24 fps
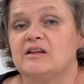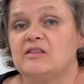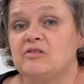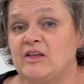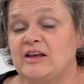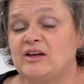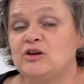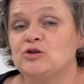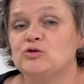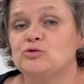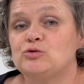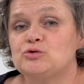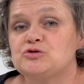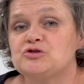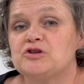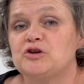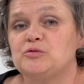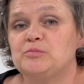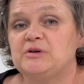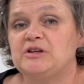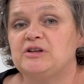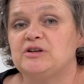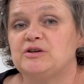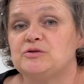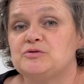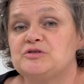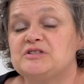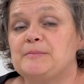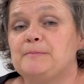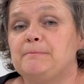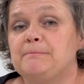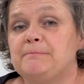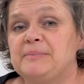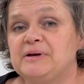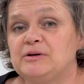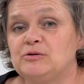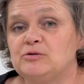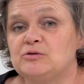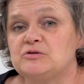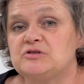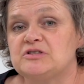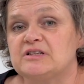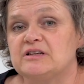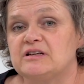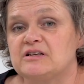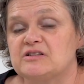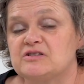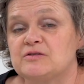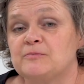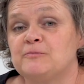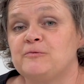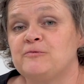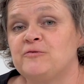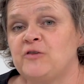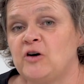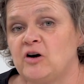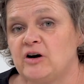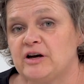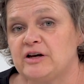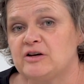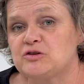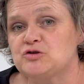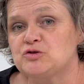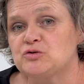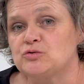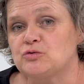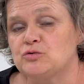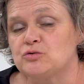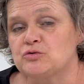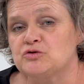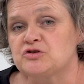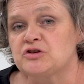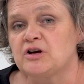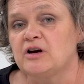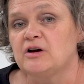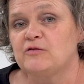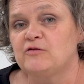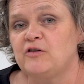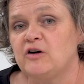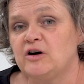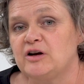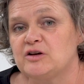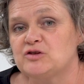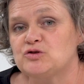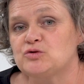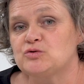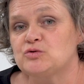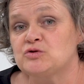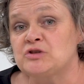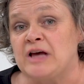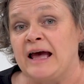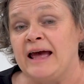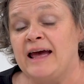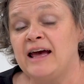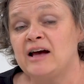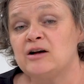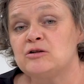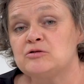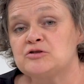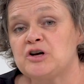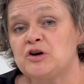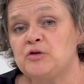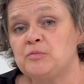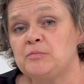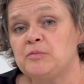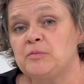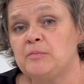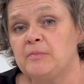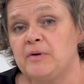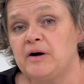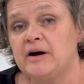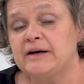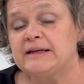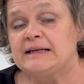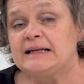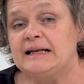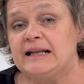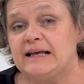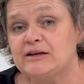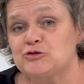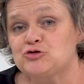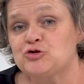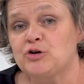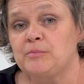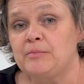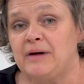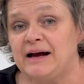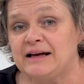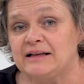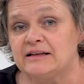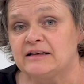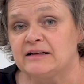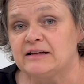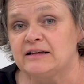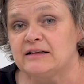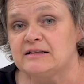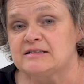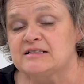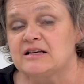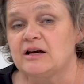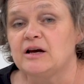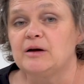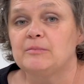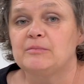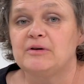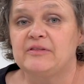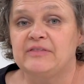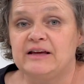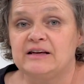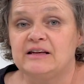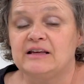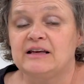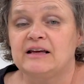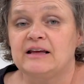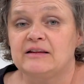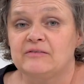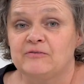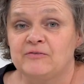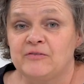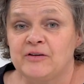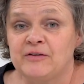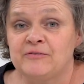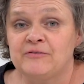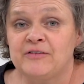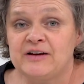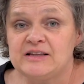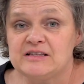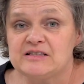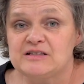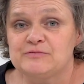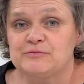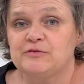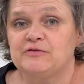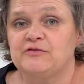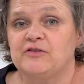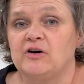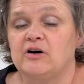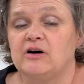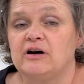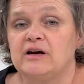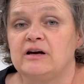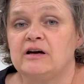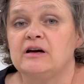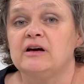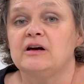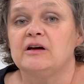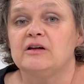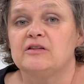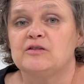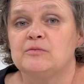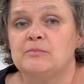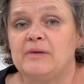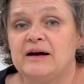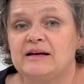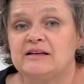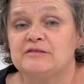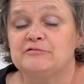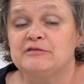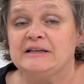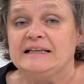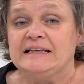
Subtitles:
They can also be used in buildings and fire doors. Fire doors are held open by an electromagnet, but then in the event of a fire, the magnet